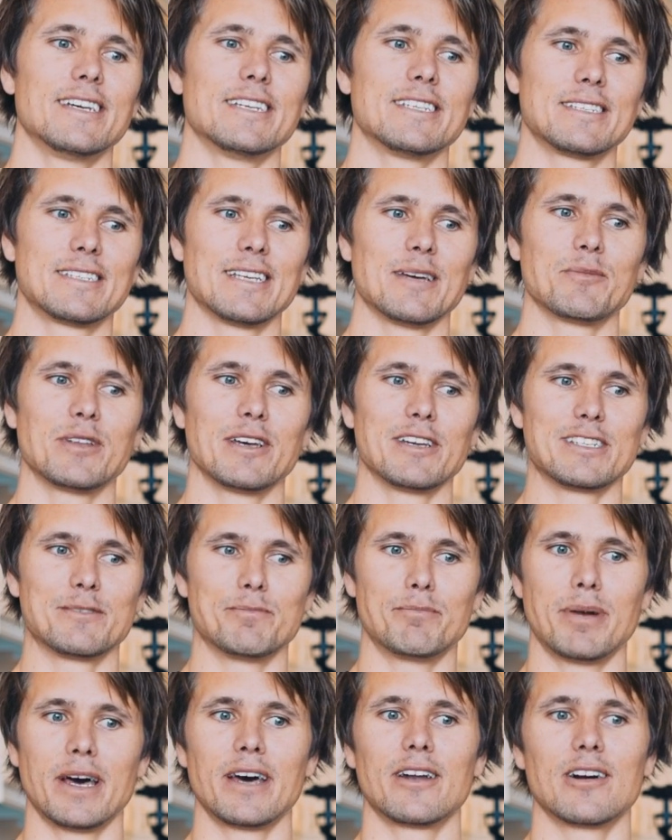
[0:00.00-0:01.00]
is sometimes
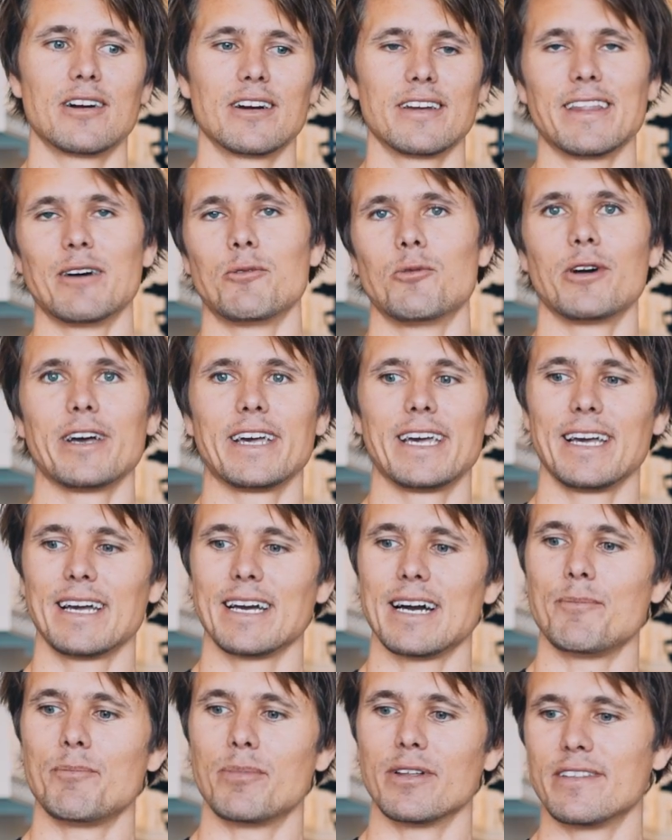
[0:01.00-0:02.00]
better than
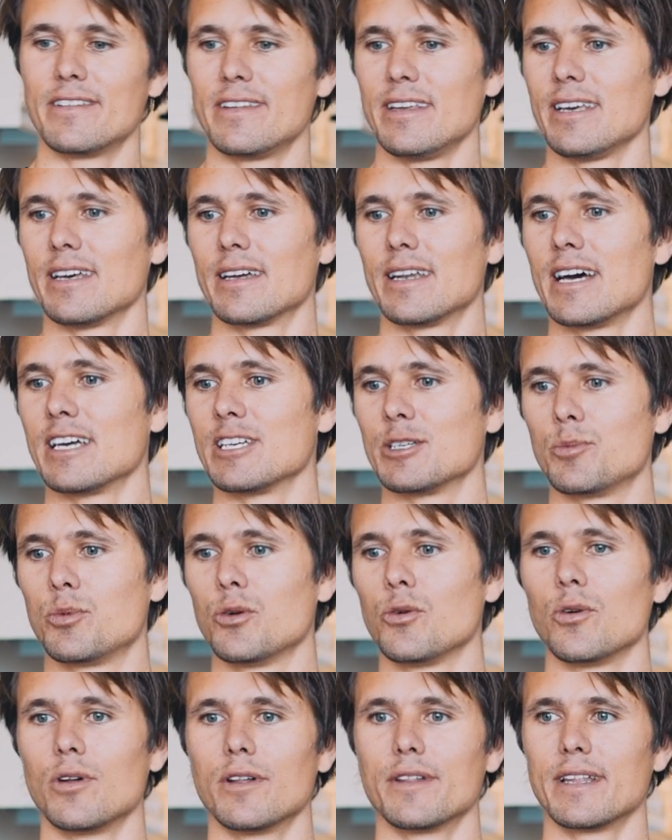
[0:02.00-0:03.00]
waking up and seeing a nice
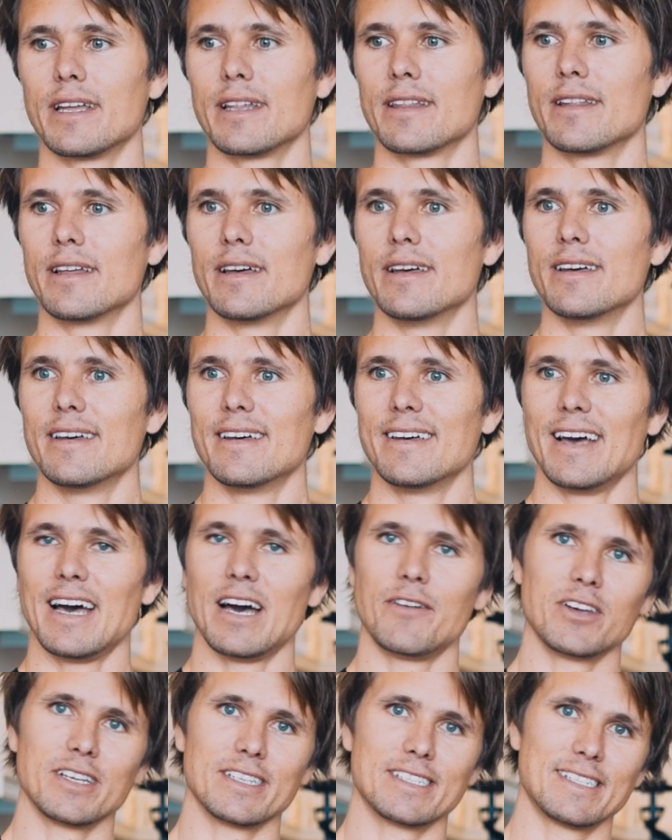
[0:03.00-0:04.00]
pool and then
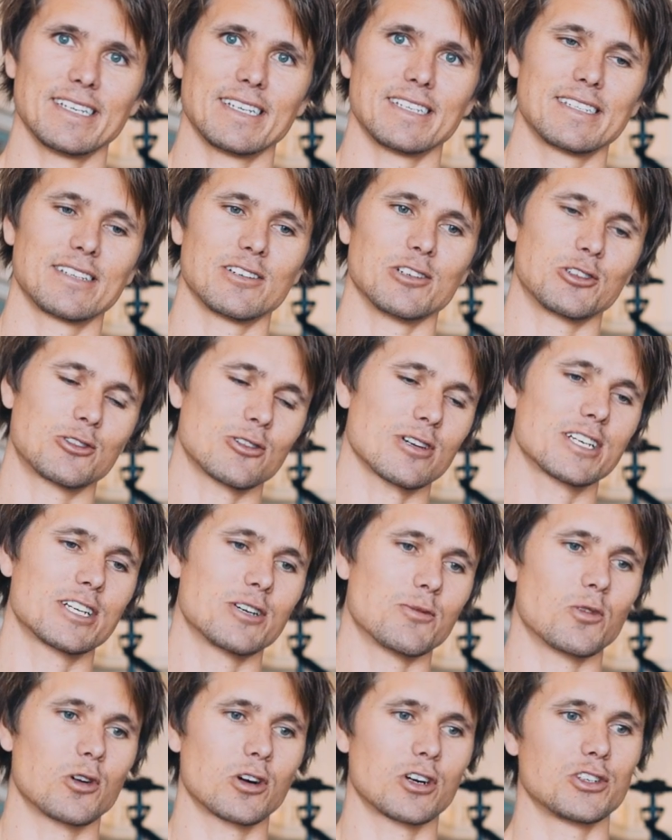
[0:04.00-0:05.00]
having 6
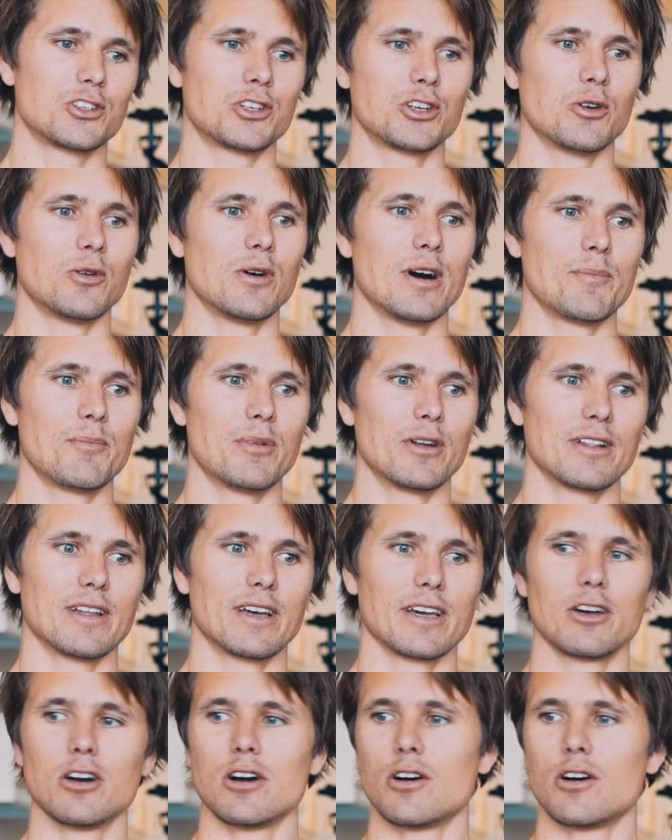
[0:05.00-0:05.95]
construction workers show up and you're like,